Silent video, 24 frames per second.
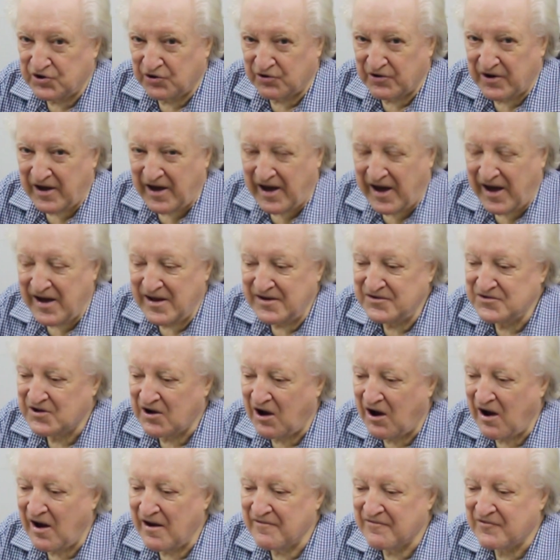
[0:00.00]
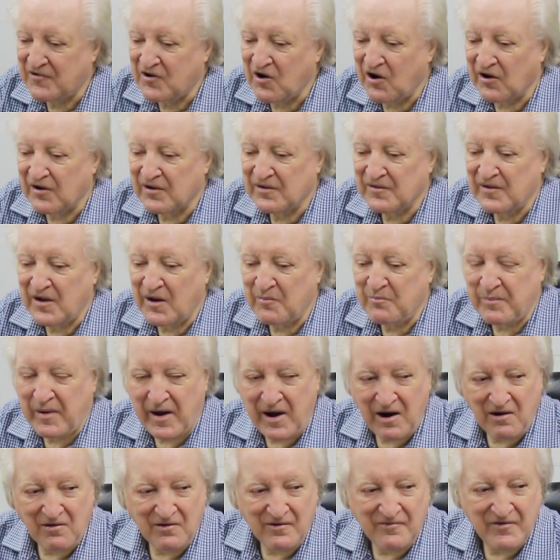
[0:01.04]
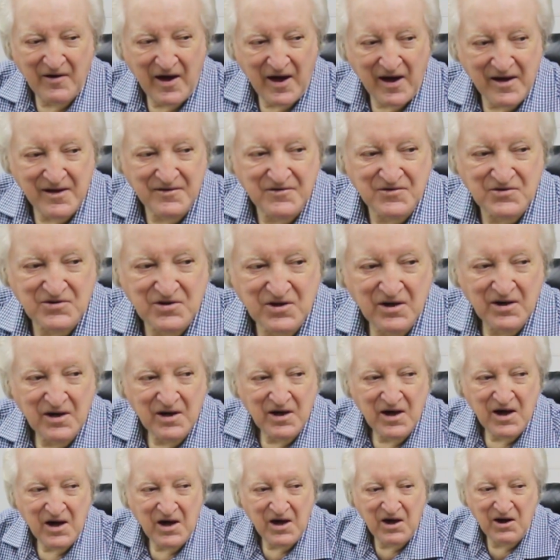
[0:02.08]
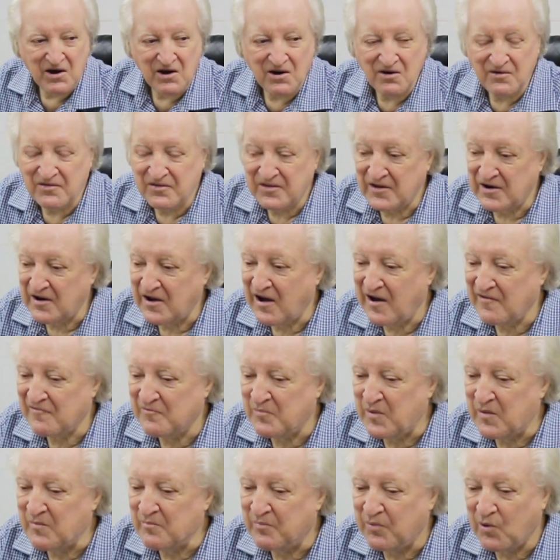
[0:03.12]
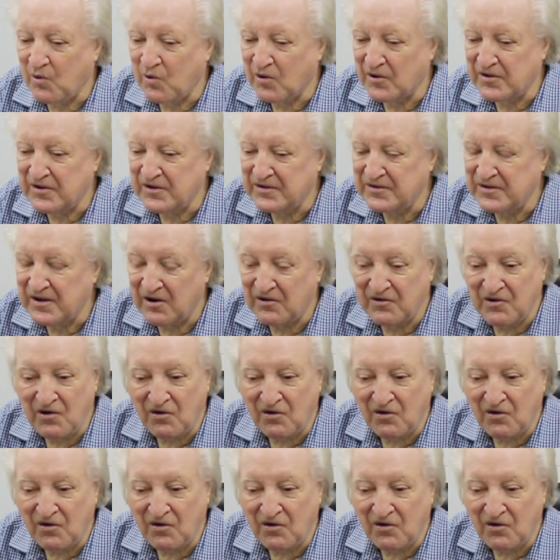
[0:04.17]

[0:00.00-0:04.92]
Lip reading: short of heads. I've got a pair of heads here that have been ported. They're